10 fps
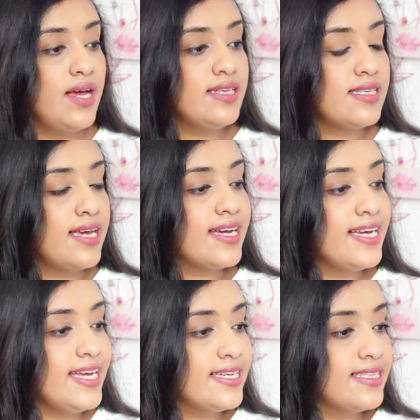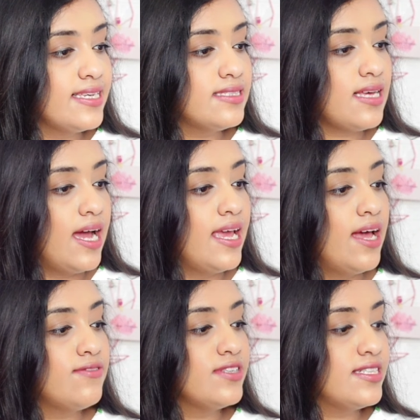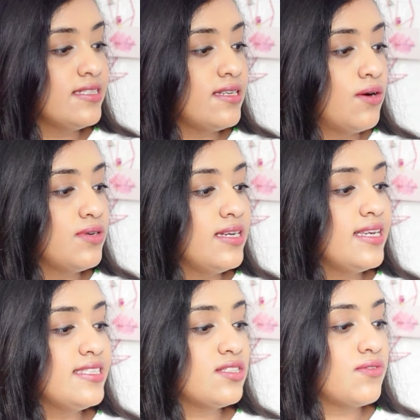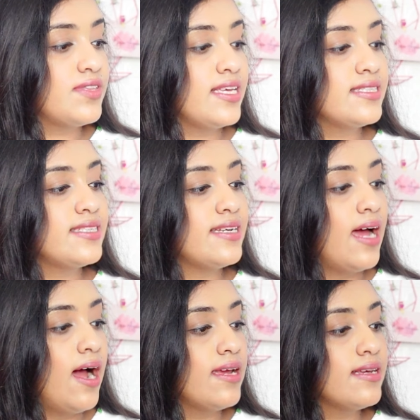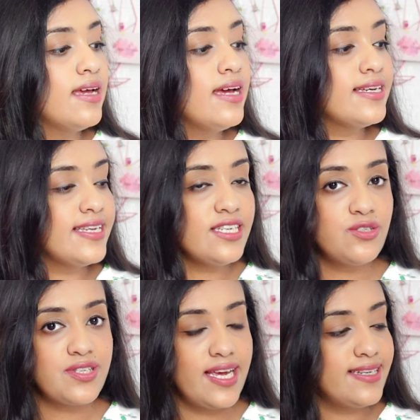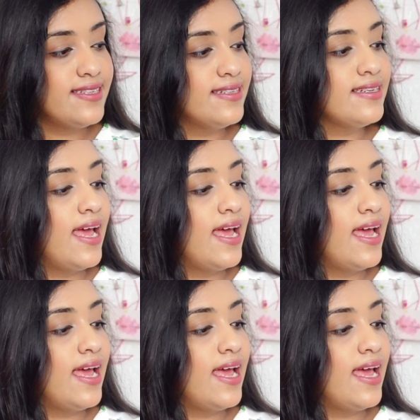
As I click this, I have written down a list of things that I need to get done